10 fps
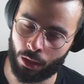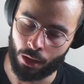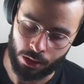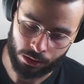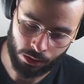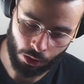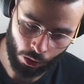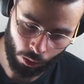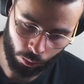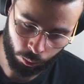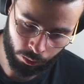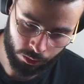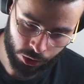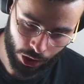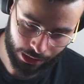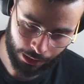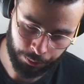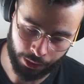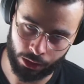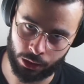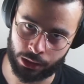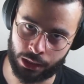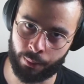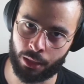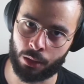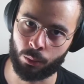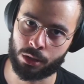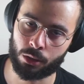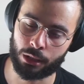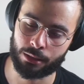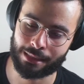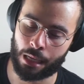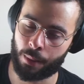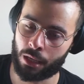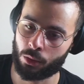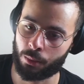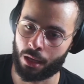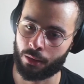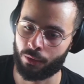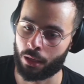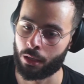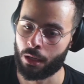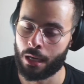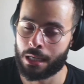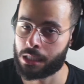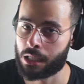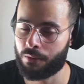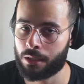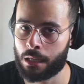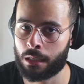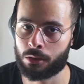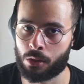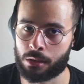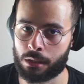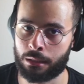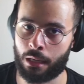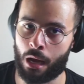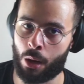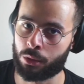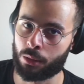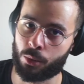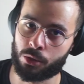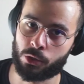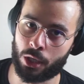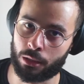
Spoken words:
So we checked the periodic table and we saw that some atoms have 7 electrons in the outermost shell,